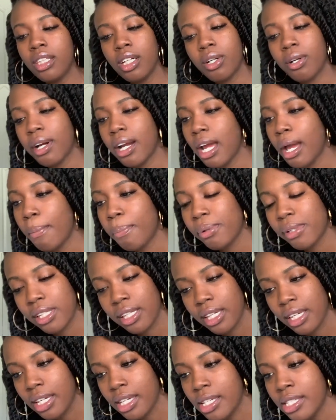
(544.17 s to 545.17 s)
the crap
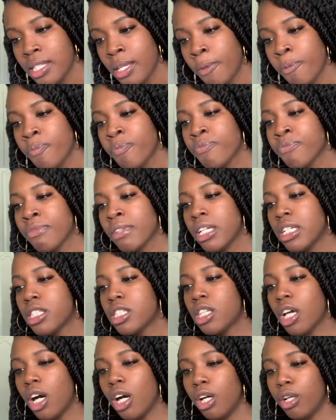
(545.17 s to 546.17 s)
please
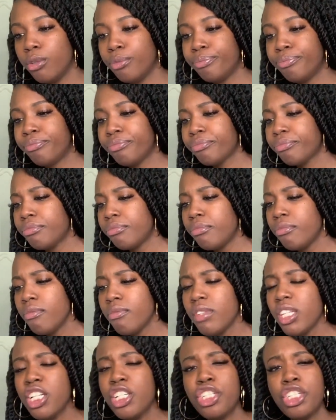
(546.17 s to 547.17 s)
so
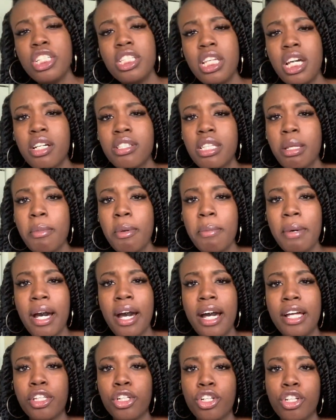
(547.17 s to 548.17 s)
she tells him about
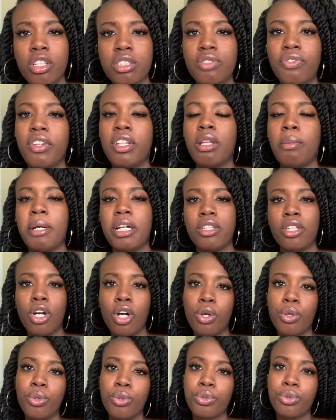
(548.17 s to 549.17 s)
how the girls feel about the
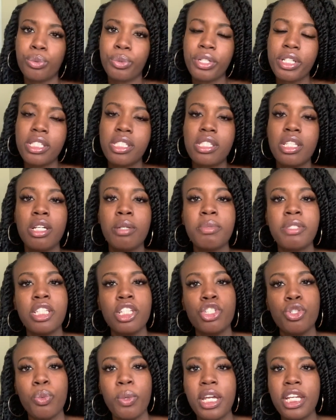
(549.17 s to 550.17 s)
whole threesome
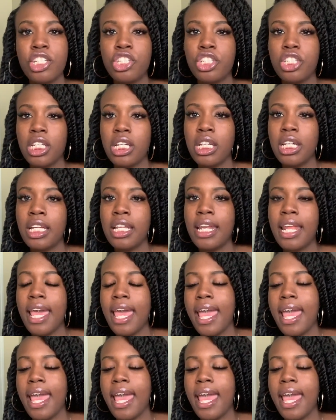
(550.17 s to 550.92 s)
situation.